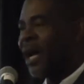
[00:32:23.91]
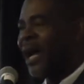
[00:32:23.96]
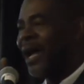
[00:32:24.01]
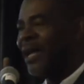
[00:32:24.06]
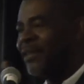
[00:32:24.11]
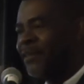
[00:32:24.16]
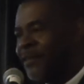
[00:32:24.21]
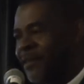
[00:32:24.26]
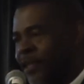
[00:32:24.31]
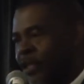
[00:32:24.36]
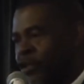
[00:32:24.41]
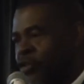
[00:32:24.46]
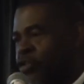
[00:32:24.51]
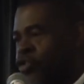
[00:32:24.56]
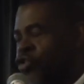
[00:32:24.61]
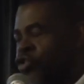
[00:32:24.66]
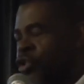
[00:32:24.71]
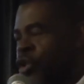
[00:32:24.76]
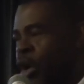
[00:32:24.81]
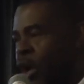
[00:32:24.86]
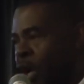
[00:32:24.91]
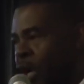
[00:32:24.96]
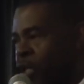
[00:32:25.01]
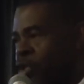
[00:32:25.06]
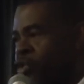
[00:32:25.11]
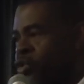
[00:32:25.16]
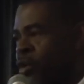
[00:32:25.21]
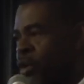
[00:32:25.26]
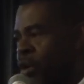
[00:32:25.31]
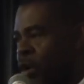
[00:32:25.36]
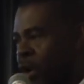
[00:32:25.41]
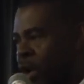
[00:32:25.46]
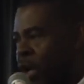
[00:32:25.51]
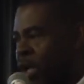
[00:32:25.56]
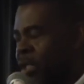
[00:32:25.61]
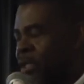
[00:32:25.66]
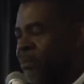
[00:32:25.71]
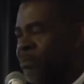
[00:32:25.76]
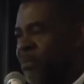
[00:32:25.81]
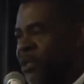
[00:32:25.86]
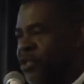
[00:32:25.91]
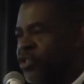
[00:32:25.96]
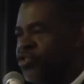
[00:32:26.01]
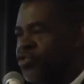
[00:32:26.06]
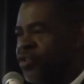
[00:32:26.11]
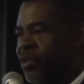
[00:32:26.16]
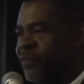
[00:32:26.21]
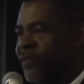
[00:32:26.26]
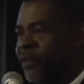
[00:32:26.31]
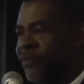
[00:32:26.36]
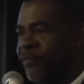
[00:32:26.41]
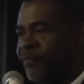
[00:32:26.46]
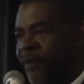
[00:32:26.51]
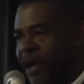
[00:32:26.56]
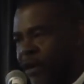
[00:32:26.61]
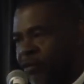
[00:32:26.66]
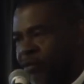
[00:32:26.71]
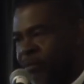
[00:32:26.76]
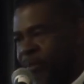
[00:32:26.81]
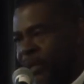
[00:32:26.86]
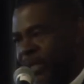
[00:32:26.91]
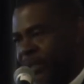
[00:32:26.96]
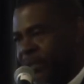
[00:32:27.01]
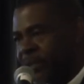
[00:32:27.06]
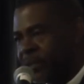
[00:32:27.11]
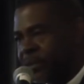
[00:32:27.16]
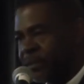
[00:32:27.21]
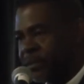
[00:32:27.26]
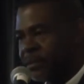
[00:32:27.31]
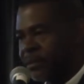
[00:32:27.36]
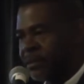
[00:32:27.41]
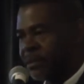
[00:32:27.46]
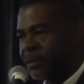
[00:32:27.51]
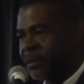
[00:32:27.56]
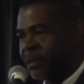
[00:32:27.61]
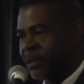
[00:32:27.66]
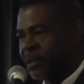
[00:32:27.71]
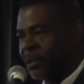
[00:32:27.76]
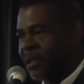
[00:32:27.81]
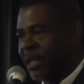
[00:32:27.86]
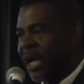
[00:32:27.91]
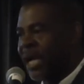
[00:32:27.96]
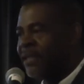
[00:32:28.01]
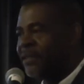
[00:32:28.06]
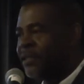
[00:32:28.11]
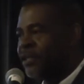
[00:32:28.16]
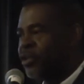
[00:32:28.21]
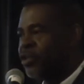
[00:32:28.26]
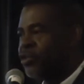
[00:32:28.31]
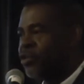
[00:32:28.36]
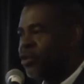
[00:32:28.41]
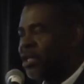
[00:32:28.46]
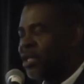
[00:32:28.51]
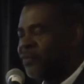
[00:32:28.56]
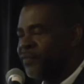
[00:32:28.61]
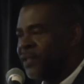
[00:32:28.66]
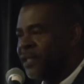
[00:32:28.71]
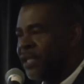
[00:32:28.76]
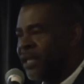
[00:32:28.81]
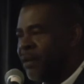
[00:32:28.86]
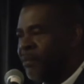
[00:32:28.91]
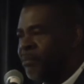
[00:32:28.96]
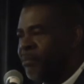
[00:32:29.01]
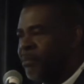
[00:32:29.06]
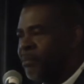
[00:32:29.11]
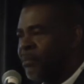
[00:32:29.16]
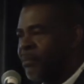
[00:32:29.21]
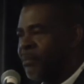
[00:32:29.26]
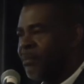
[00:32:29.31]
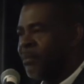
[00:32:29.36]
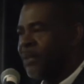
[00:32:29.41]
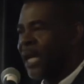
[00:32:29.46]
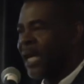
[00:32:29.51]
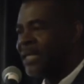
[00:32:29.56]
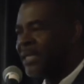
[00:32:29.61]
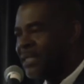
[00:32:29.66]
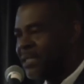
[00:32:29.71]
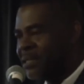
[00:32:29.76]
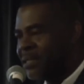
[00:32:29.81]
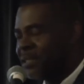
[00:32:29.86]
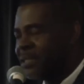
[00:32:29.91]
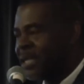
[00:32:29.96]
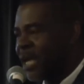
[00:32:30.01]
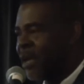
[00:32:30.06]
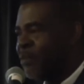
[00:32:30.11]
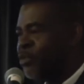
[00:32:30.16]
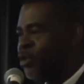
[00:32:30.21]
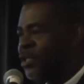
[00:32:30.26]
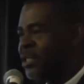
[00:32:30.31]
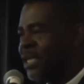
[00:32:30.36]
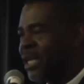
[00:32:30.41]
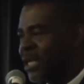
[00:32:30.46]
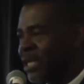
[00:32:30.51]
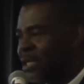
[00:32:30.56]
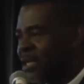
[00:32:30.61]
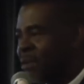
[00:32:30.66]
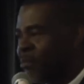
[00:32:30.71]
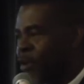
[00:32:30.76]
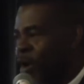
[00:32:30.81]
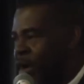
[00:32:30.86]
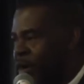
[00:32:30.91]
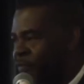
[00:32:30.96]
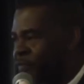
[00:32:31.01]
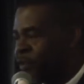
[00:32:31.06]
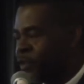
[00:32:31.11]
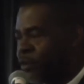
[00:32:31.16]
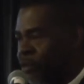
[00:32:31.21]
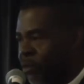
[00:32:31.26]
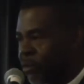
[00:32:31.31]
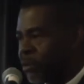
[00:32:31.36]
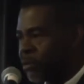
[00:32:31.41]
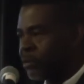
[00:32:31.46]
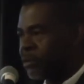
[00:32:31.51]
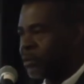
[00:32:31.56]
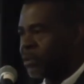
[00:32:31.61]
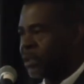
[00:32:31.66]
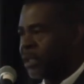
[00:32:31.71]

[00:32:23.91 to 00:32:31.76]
I think you should also call the Ministry of Environment. I think you're giving them an easy time. You're taking them off the hook.